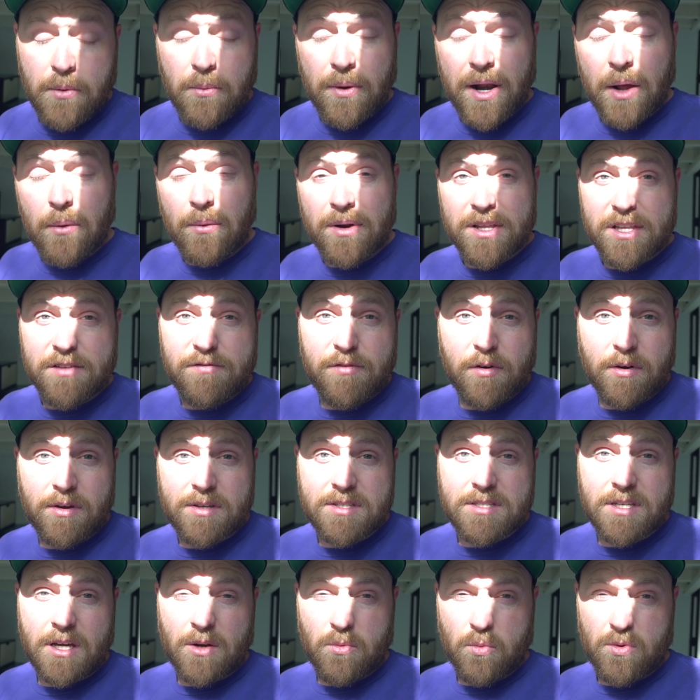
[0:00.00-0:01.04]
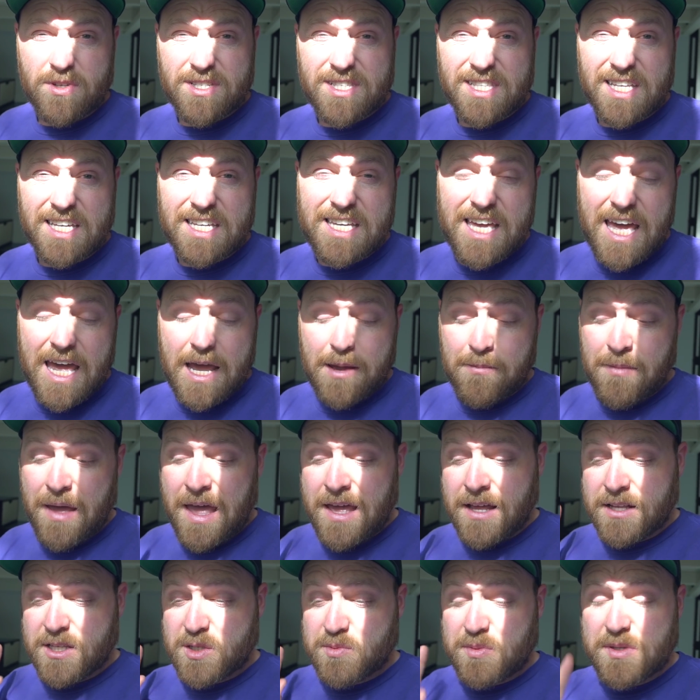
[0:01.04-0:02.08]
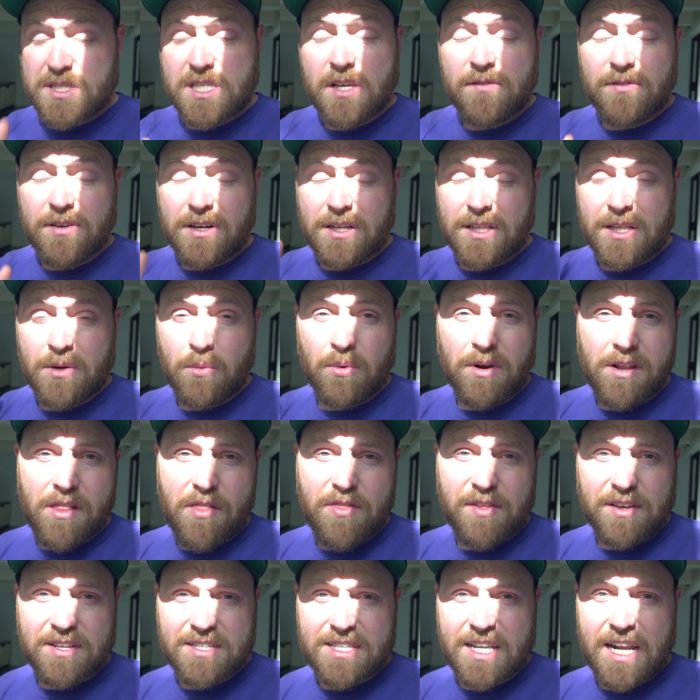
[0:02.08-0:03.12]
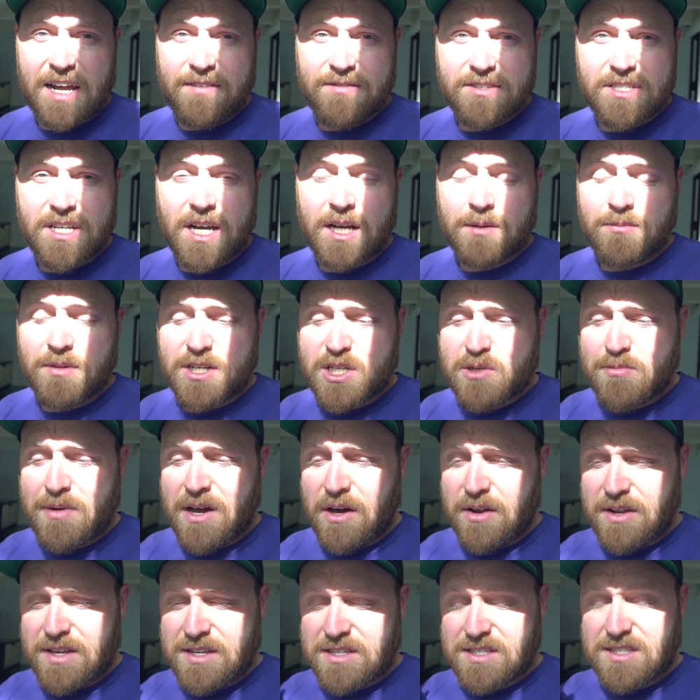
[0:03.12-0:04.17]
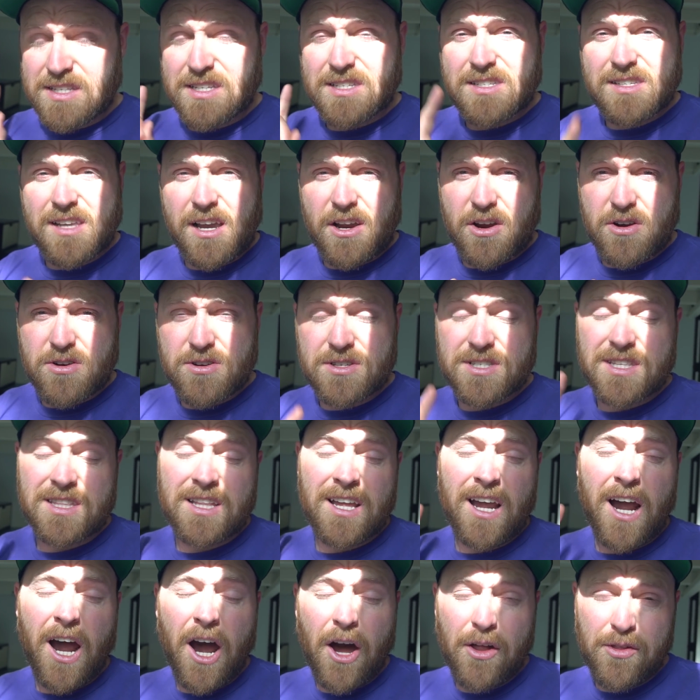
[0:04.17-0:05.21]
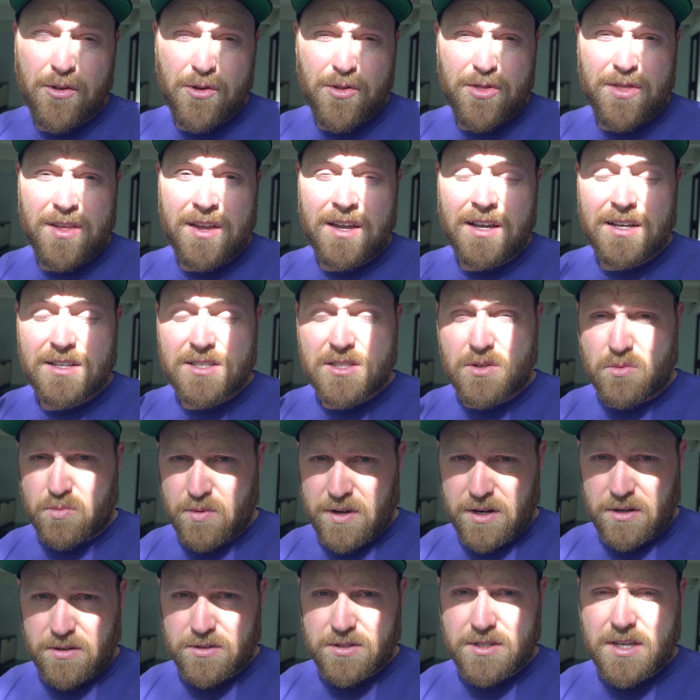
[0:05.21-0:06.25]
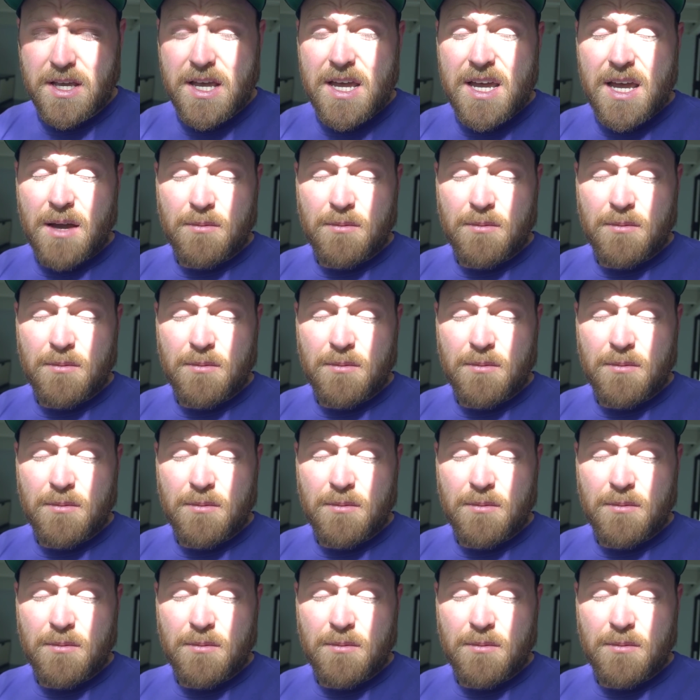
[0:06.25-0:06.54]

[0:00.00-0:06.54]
and what I wanted to focus on was the game, and specifically one of the things that I haven't talked much about is the stickers, and the other thing is the riddles.